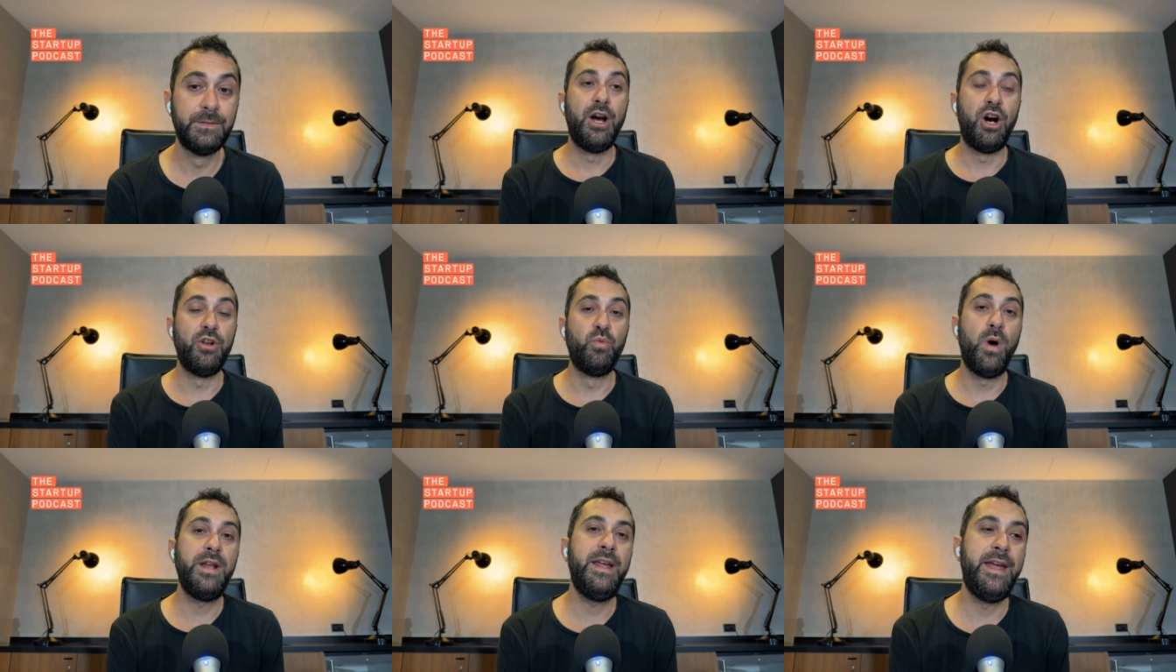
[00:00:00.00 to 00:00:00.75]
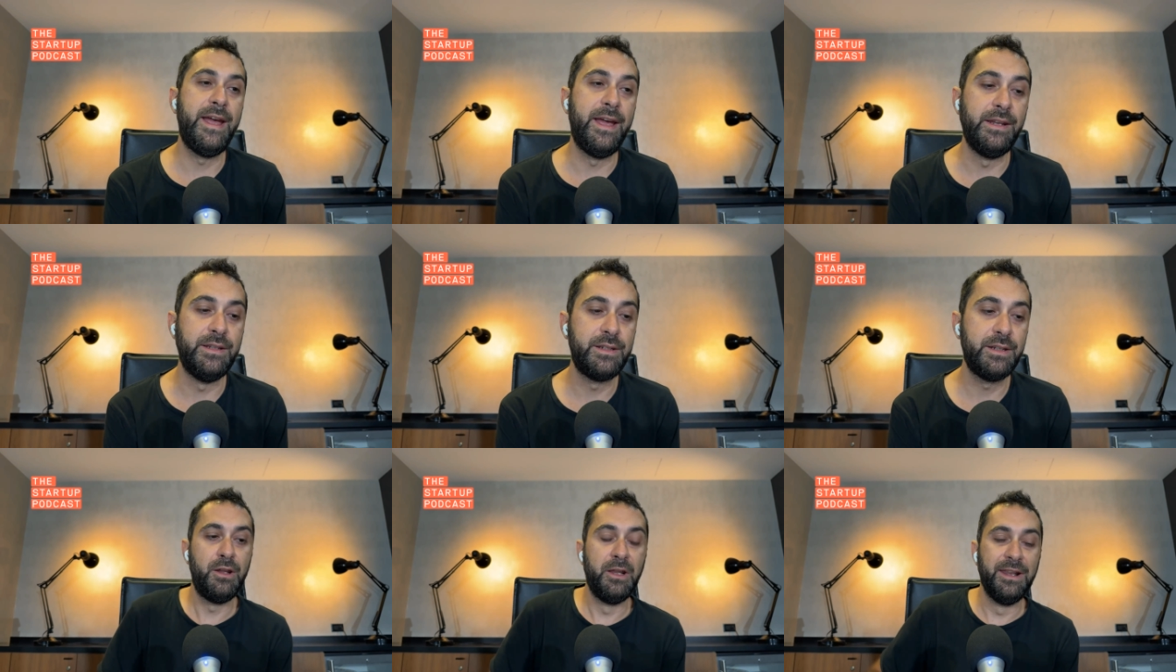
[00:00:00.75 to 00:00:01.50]
On one hand,
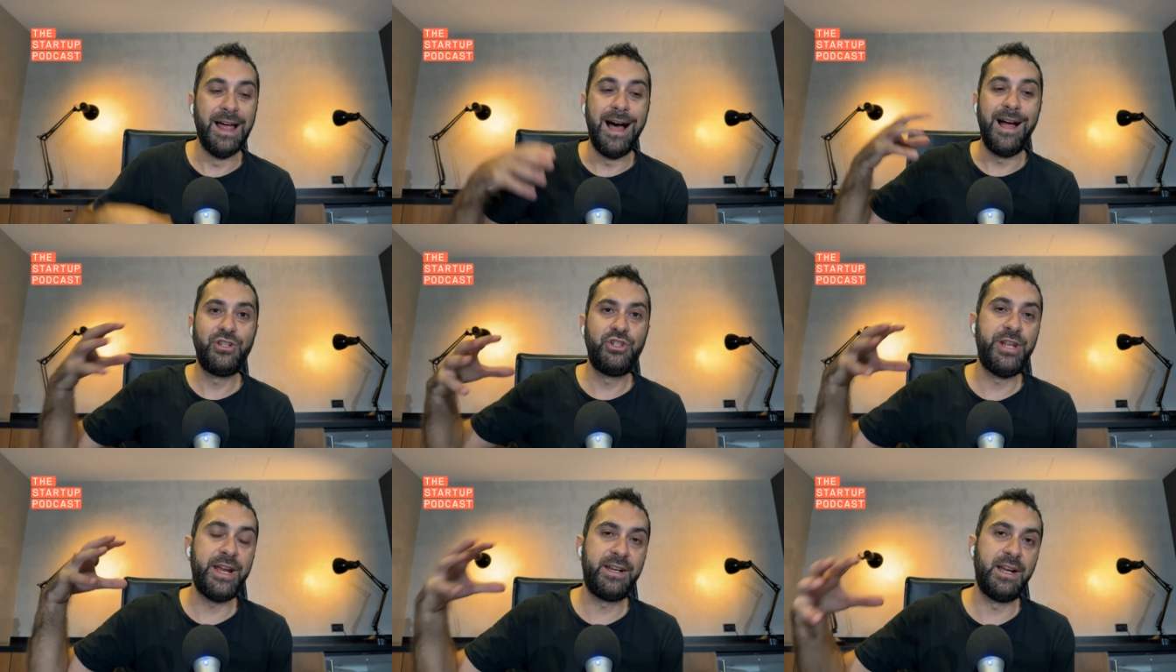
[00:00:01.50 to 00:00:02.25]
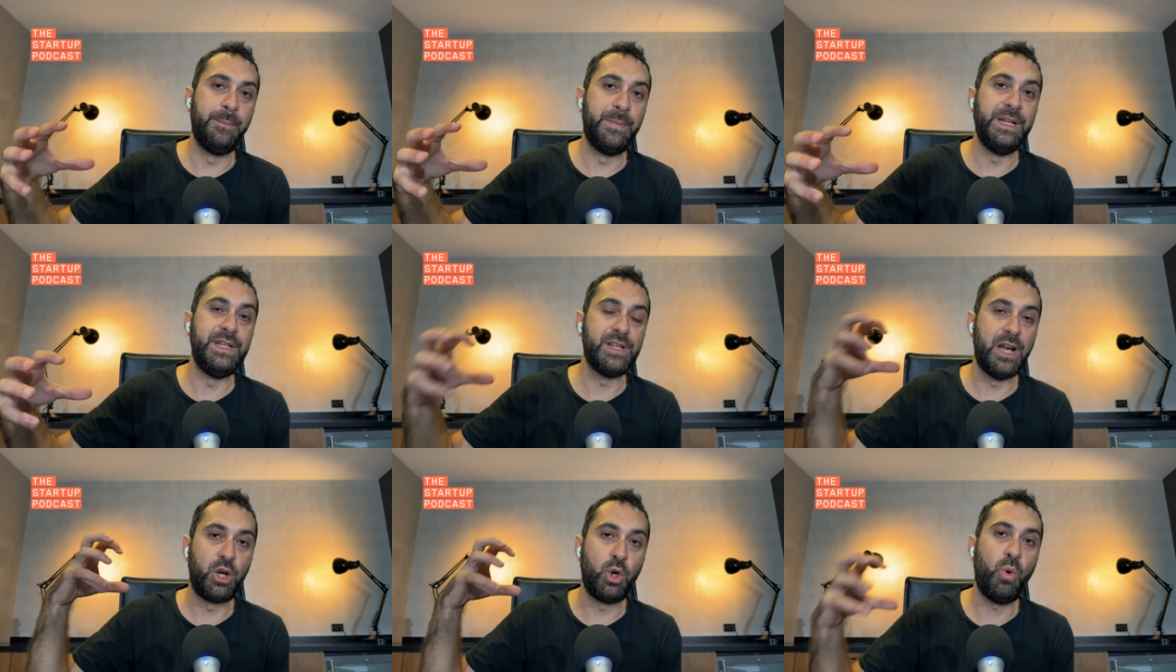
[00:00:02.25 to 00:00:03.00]
large tech companies
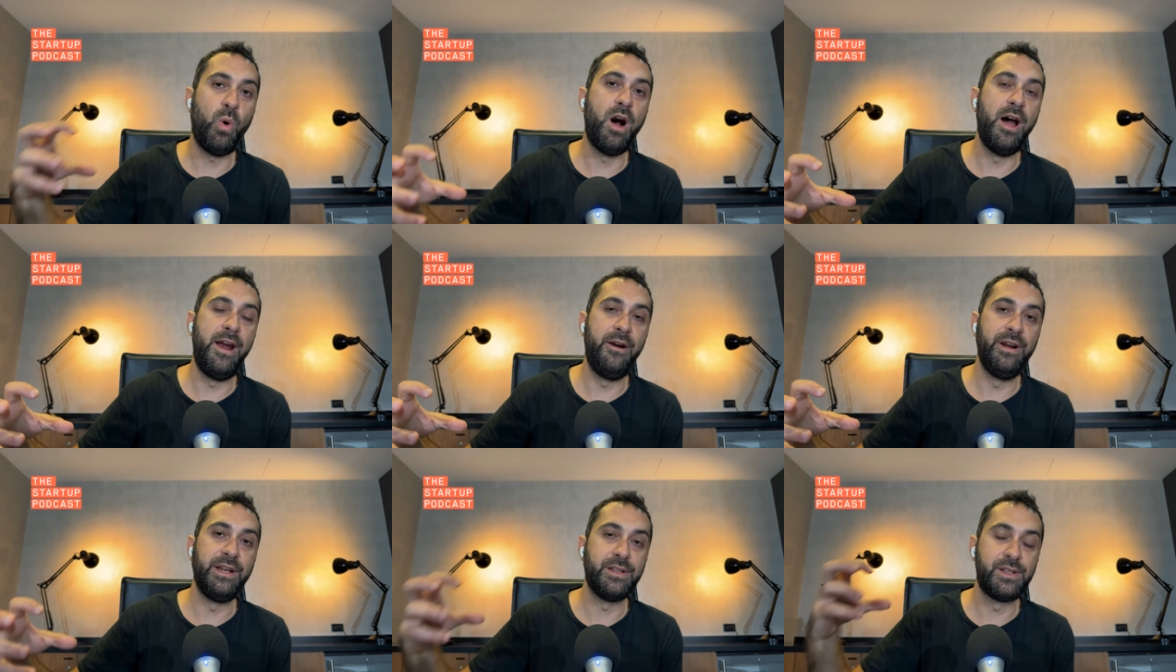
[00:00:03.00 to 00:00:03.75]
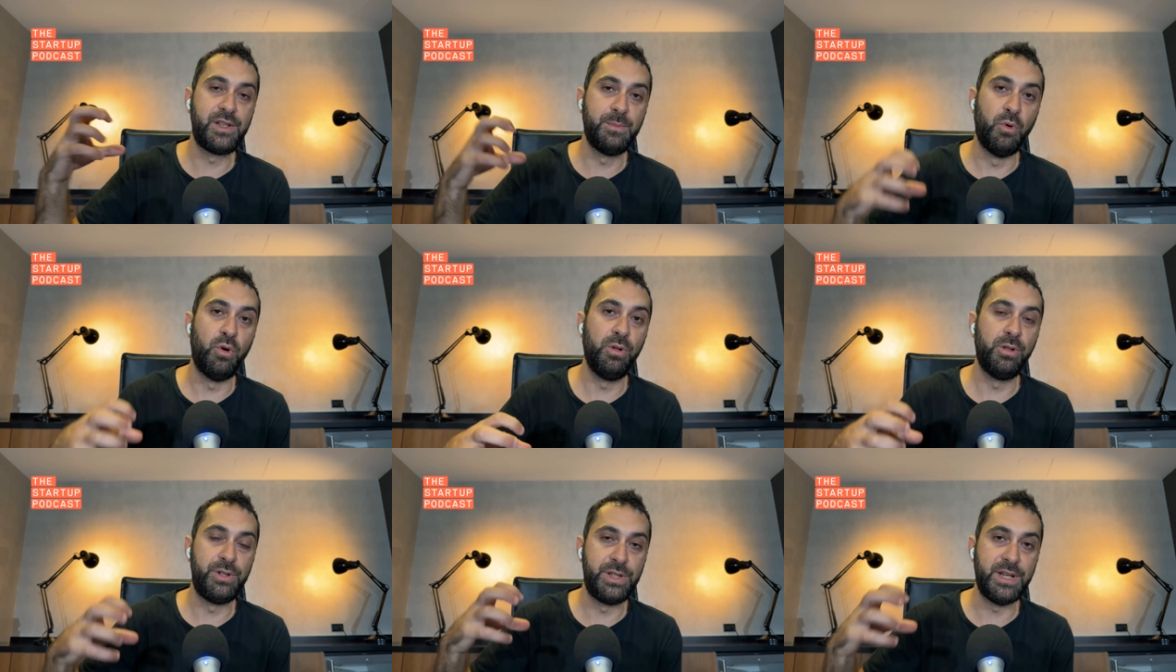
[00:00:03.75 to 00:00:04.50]
acquiring
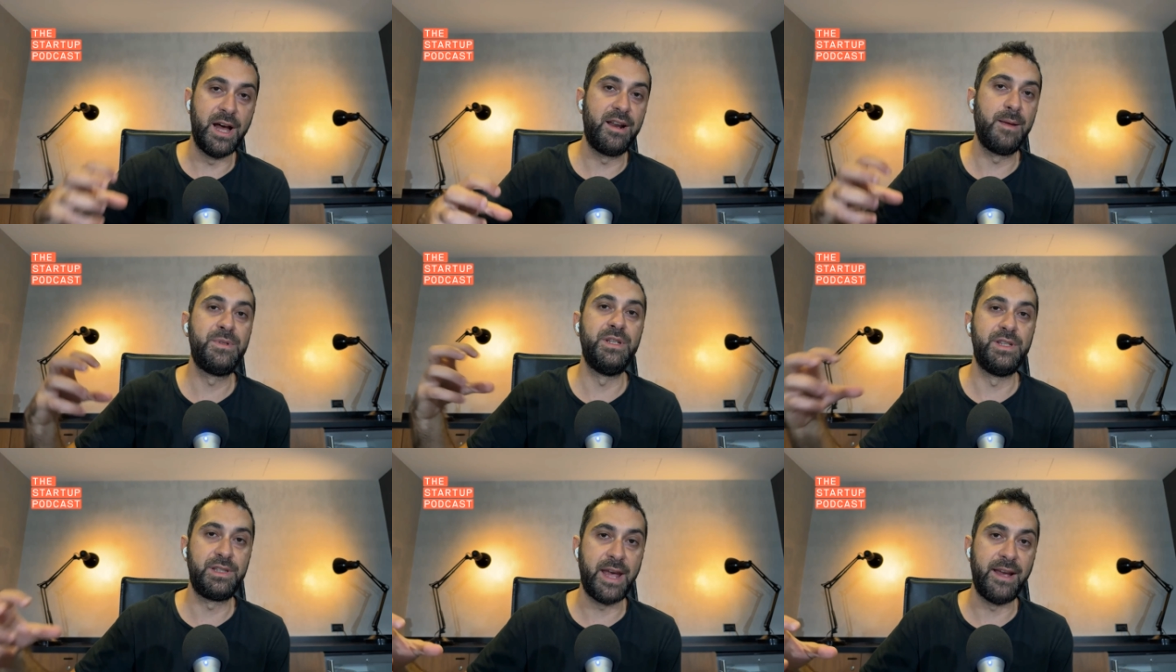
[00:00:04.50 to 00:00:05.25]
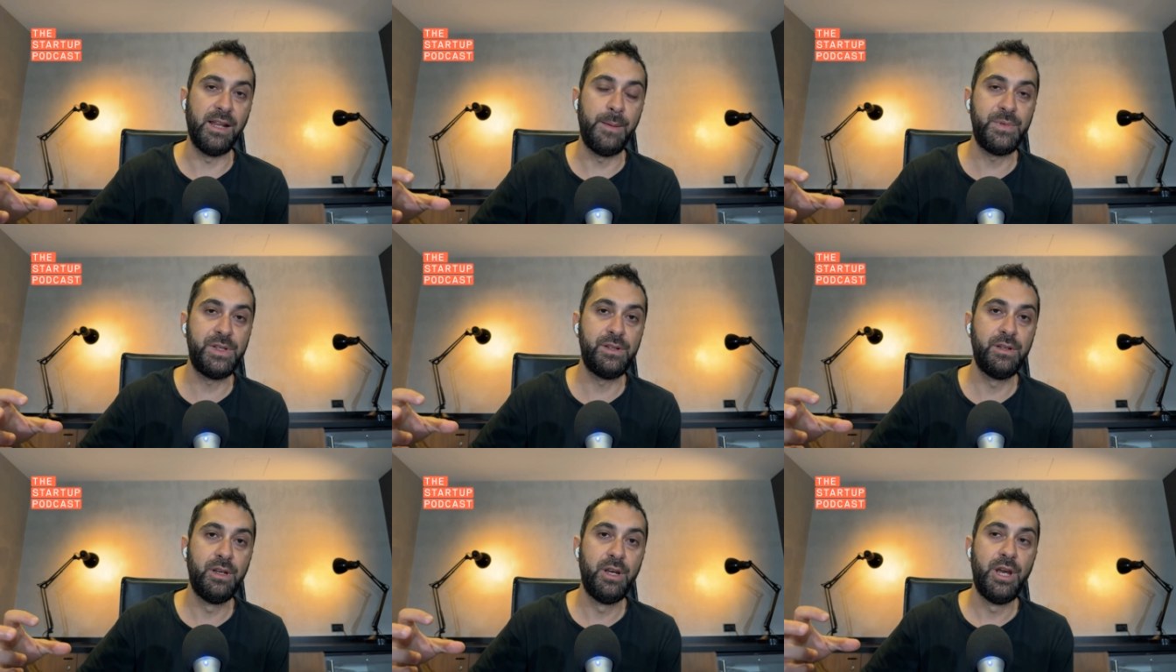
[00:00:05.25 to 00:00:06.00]
smaller startups and scale ups
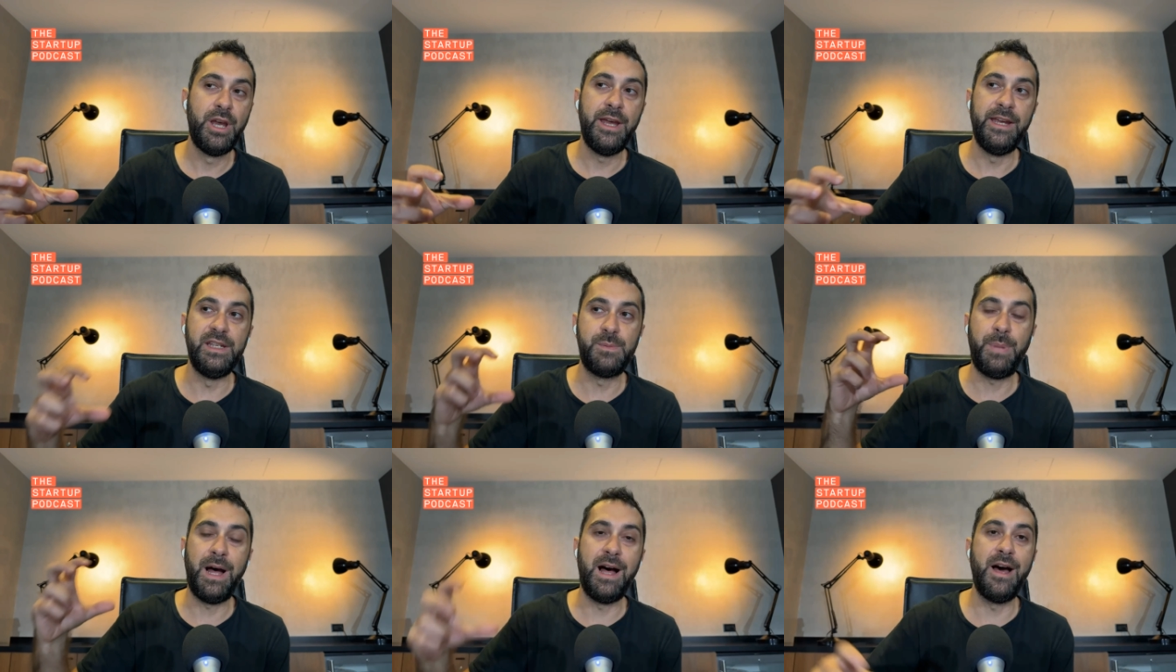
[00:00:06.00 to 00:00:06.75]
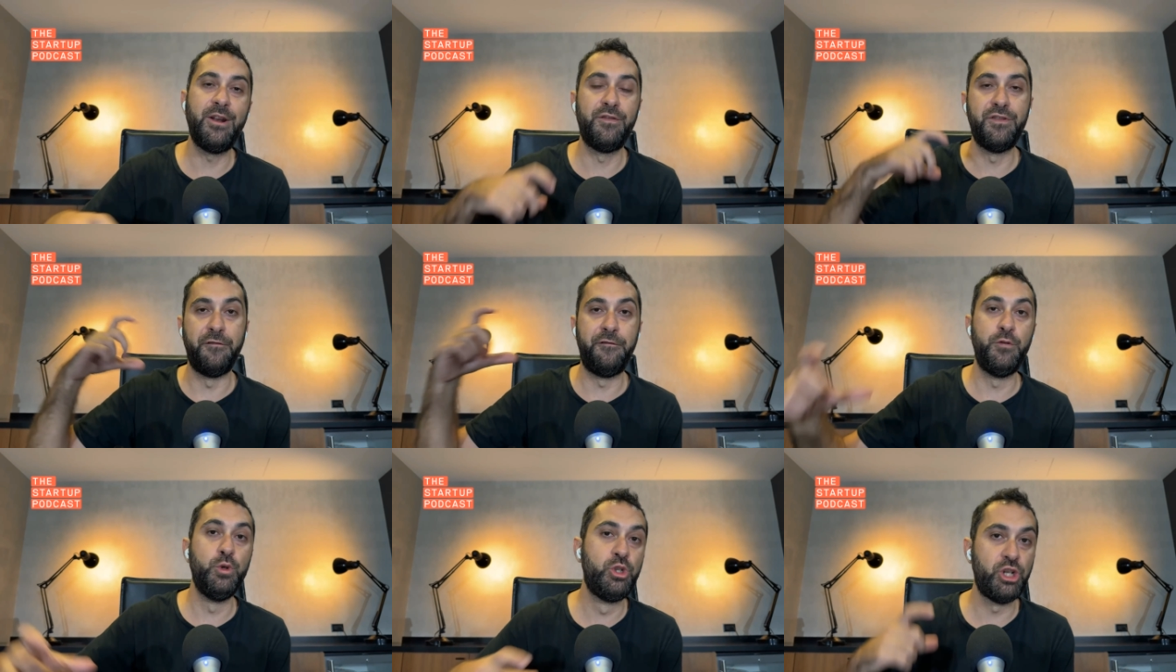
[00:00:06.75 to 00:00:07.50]
is part of the
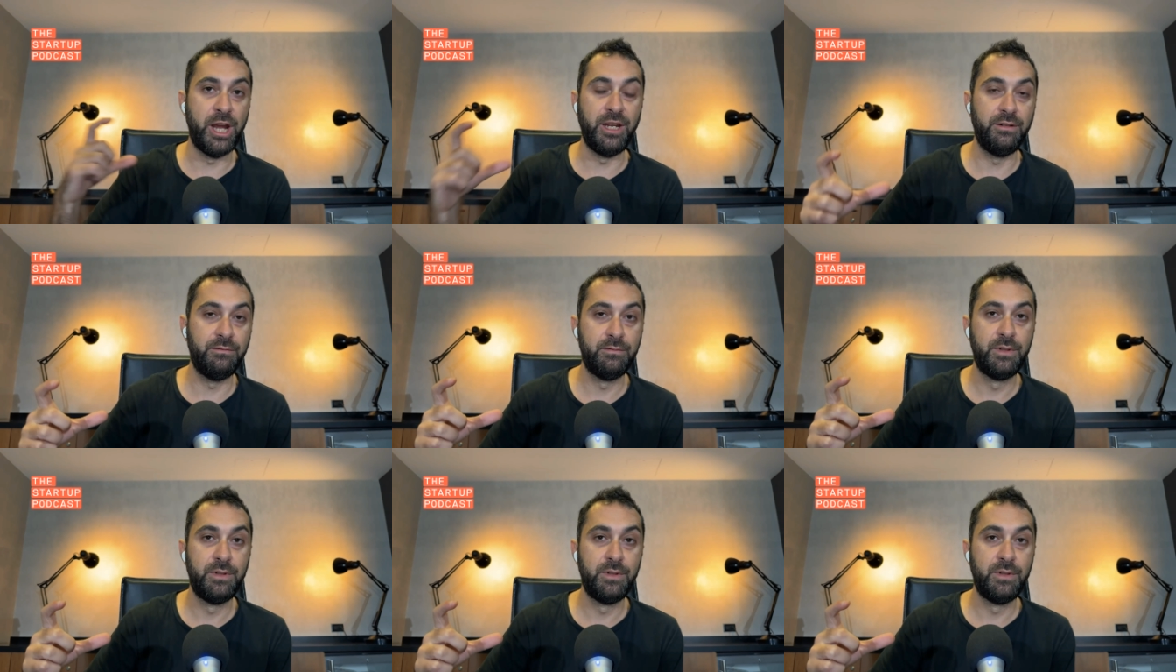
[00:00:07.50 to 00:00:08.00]
food chain.